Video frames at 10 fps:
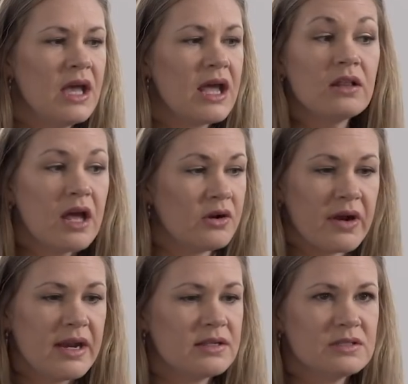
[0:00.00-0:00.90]
had a lot of
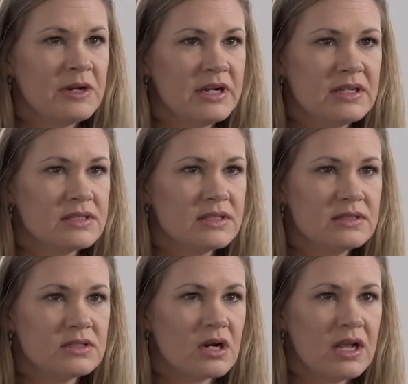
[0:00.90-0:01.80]
great
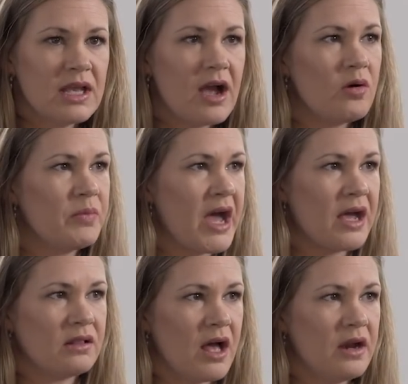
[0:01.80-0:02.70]
experiences starting out, but
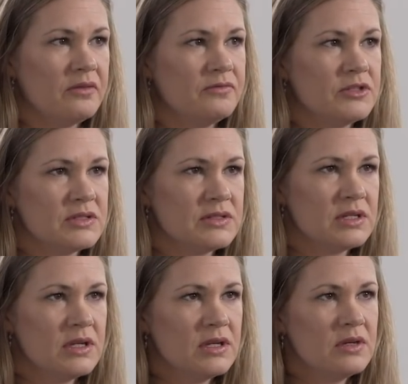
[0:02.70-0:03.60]
had a lot of
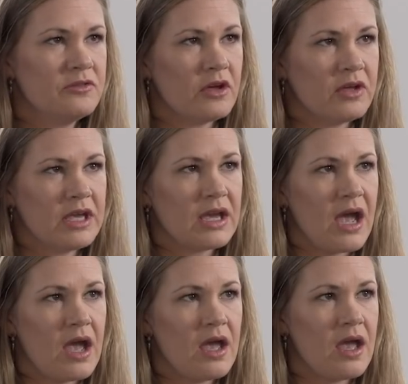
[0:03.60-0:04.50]
just felt like
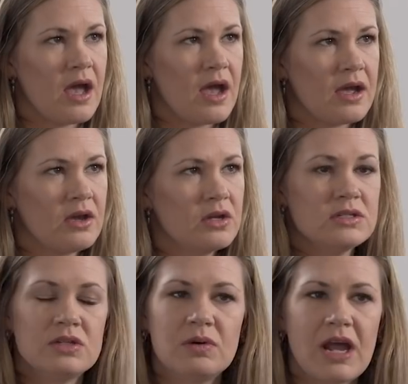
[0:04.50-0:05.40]
I
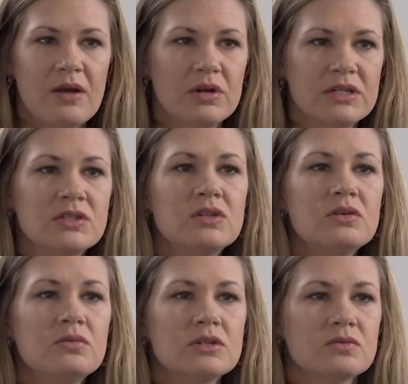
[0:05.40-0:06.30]
couldn't do what I wanted to
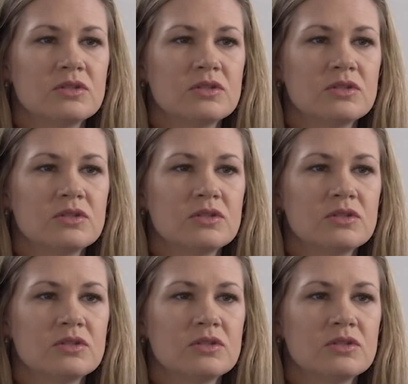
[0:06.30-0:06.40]
do, which